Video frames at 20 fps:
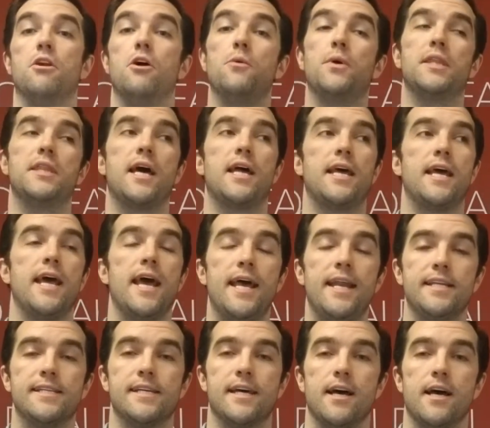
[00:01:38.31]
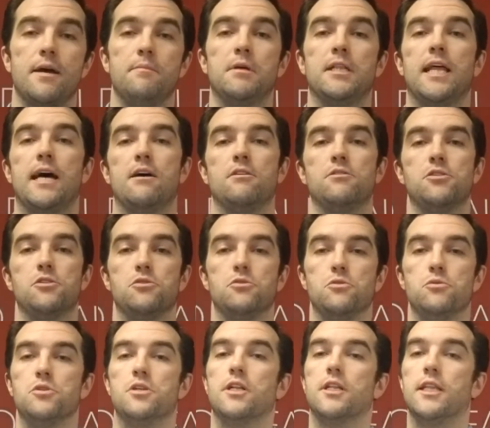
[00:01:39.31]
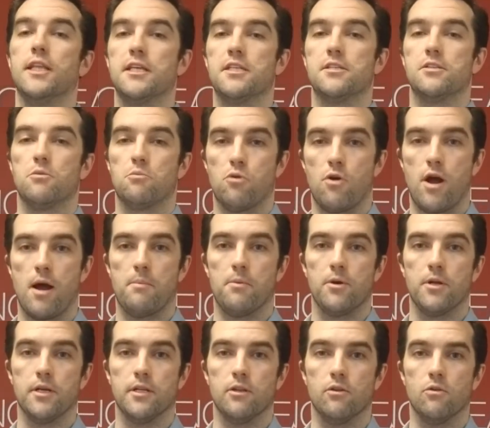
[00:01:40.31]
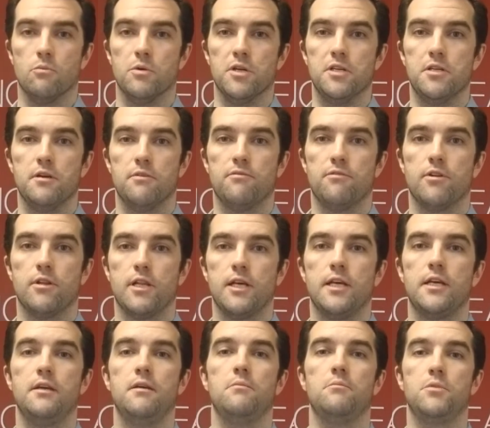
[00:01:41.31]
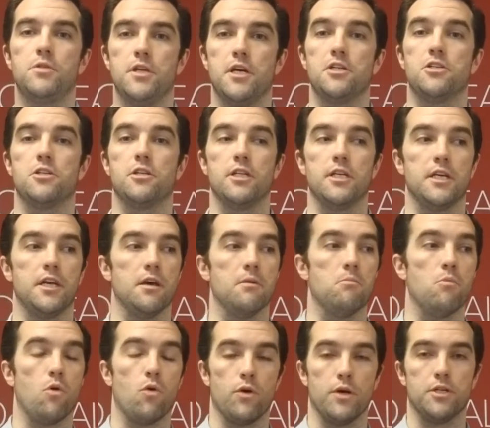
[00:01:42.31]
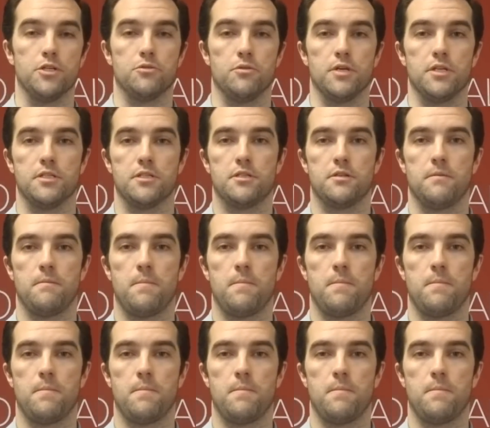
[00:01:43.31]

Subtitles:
Knowing that ahead of time allows you to list the property a little bit differently, potentially get more interest.